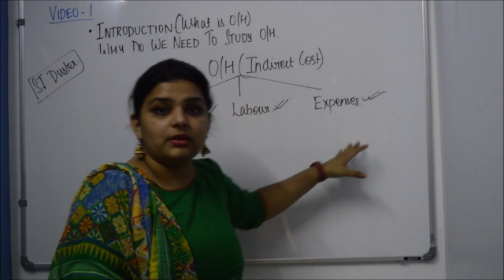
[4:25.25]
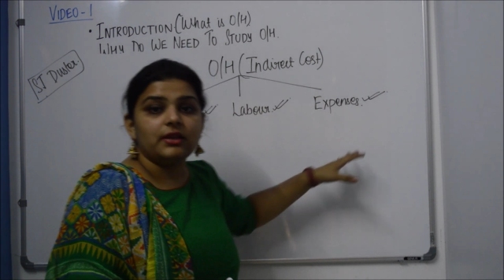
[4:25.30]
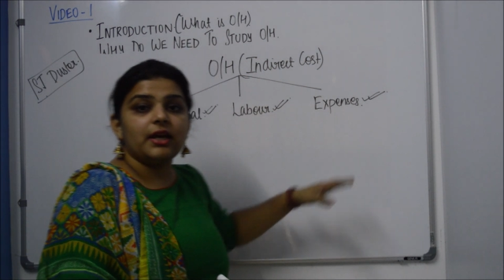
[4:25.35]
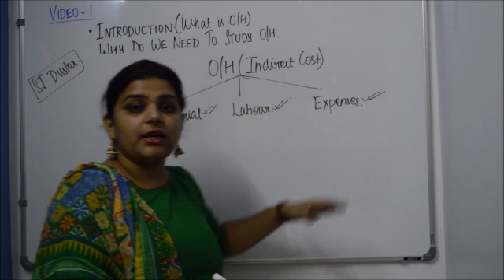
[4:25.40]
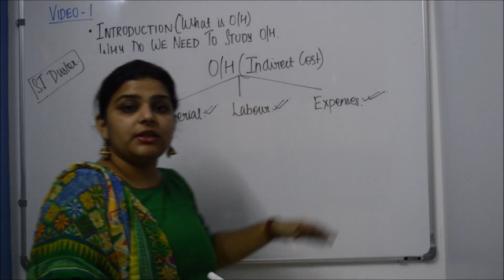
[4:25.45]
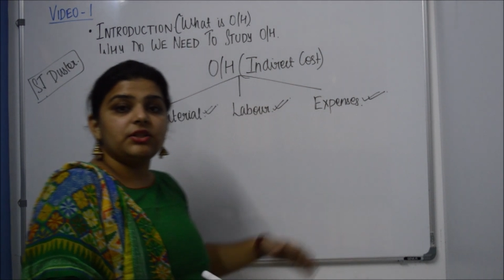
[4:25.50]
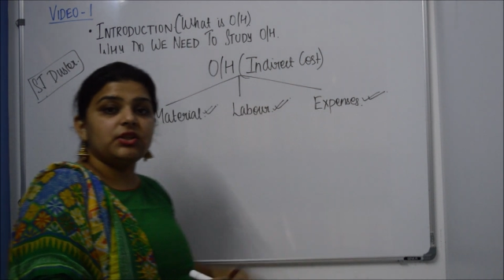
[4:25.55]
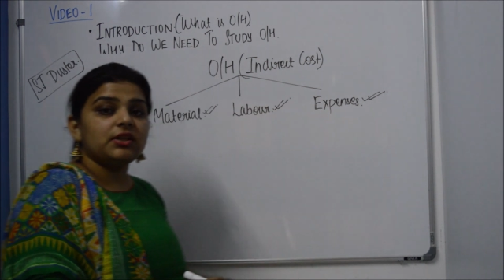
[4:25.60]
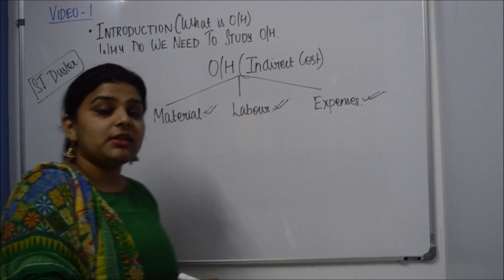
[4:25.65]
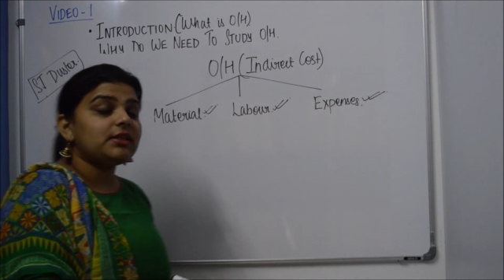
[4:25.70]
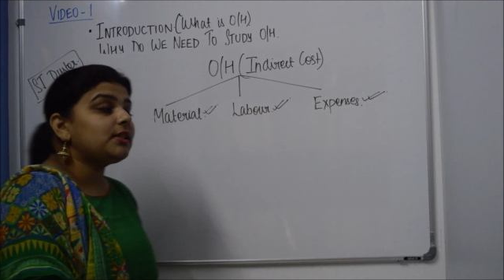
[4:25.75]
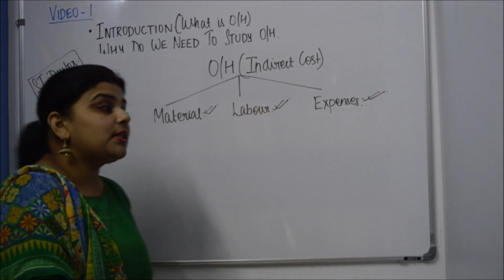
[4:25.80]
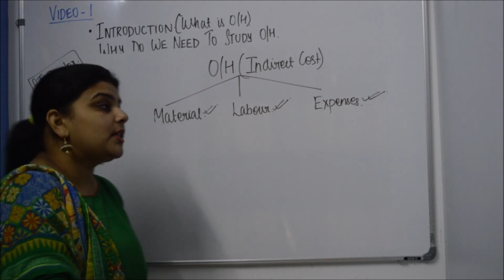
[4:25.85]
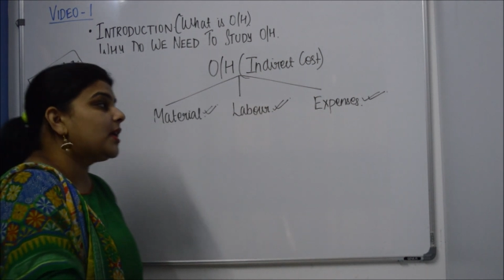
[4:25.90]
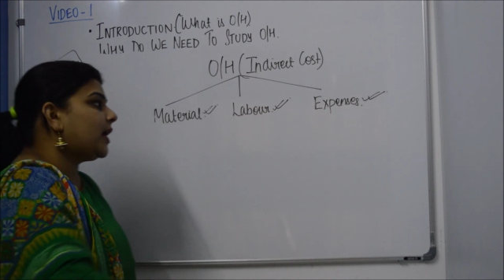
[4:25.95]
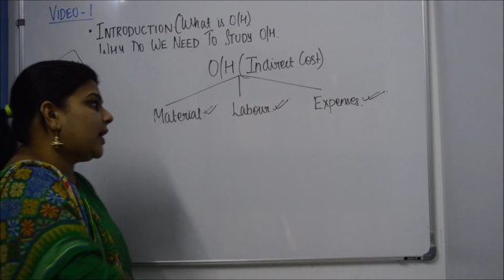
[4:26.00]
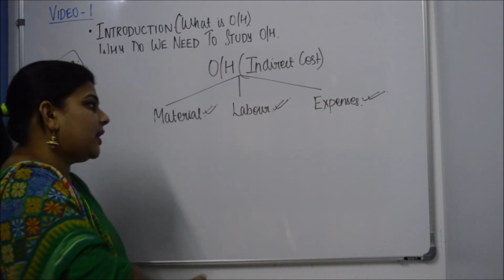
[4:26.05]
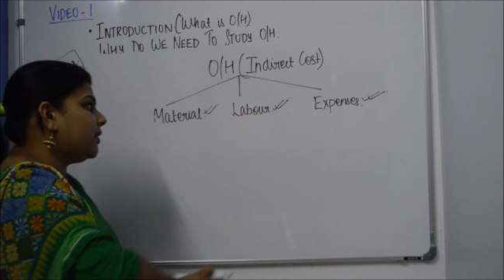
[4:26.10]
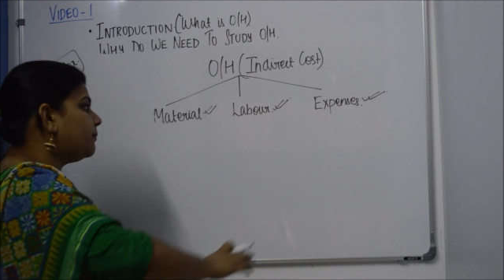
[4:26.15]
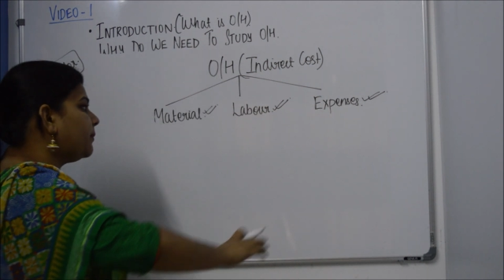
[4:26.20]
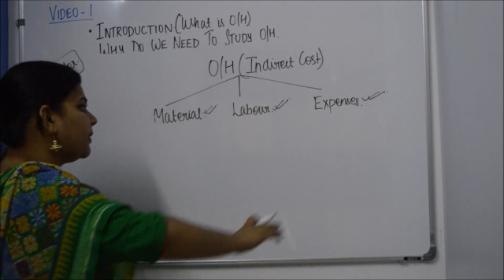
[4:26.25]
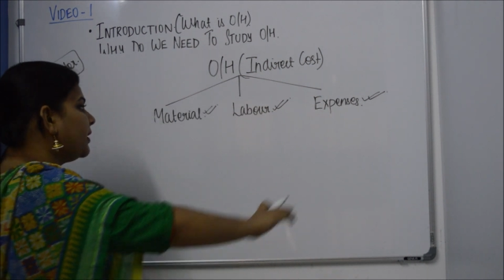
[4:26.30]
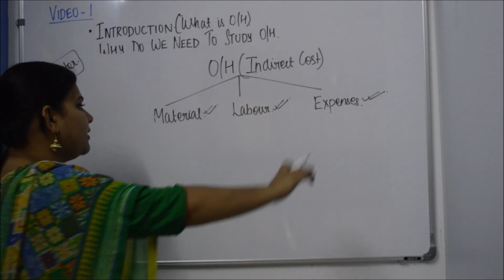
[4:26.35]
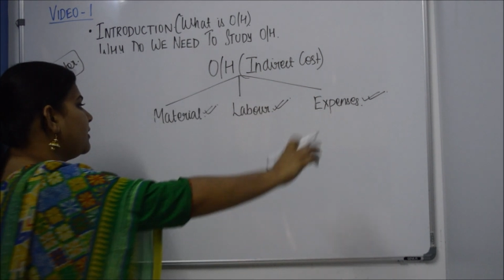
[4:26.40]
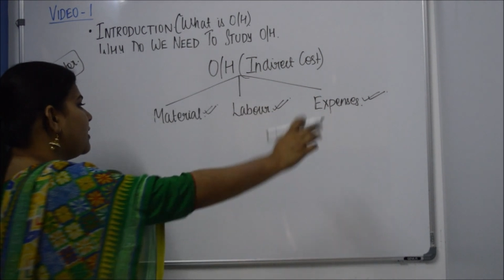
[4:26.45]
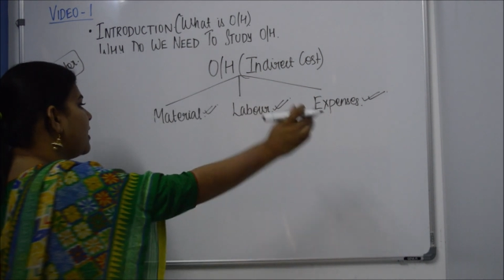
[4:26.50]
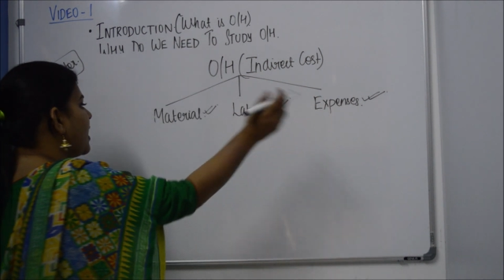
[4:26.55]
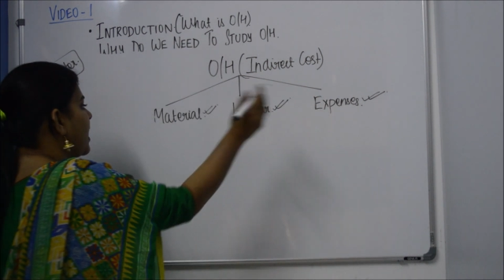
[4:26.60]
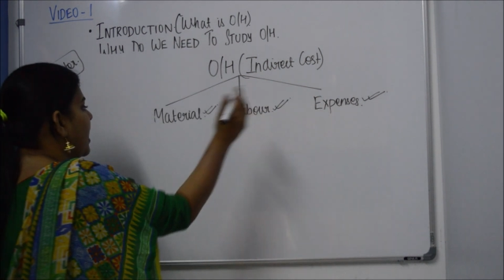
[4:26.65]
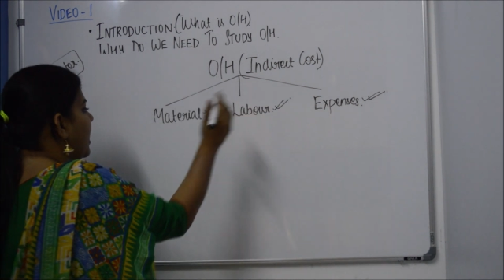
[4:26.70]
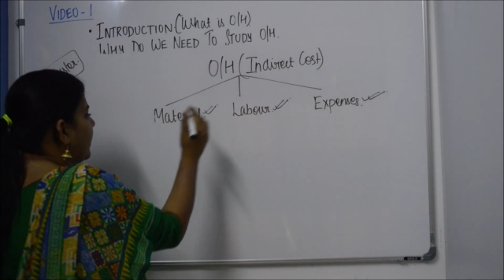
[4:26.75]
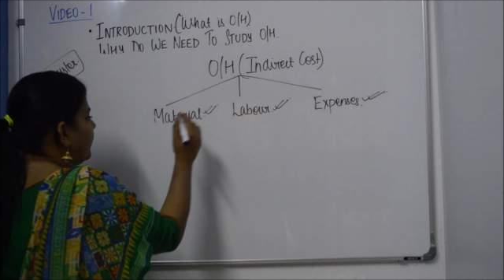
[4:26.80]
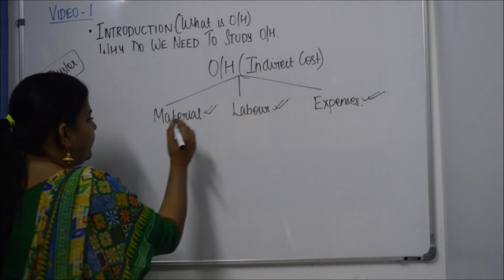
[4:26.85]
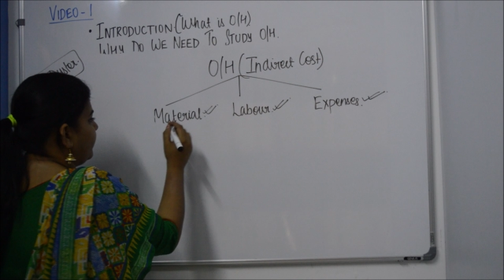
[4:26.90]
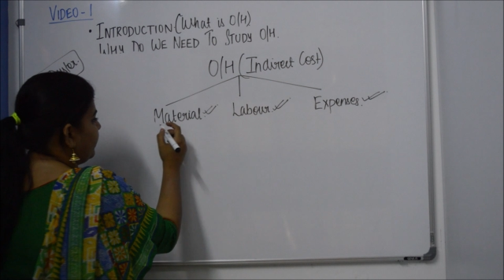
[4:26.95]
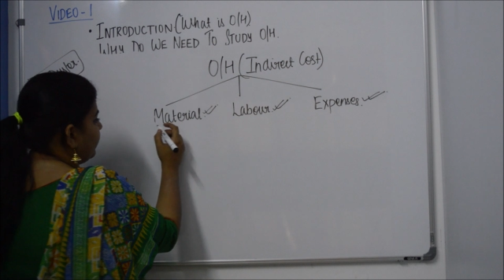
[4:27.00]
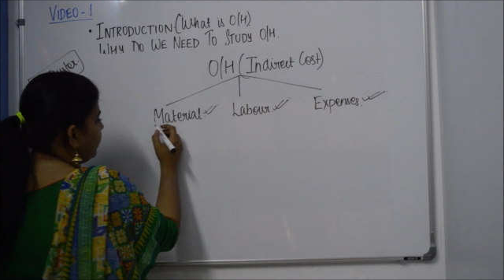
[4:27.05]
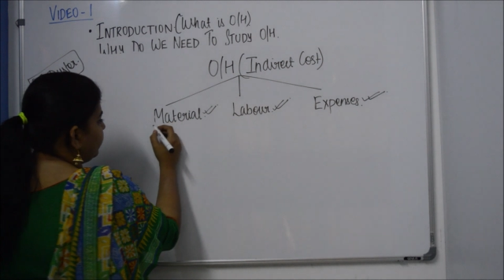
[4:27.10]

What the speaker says: They are just the helping hand.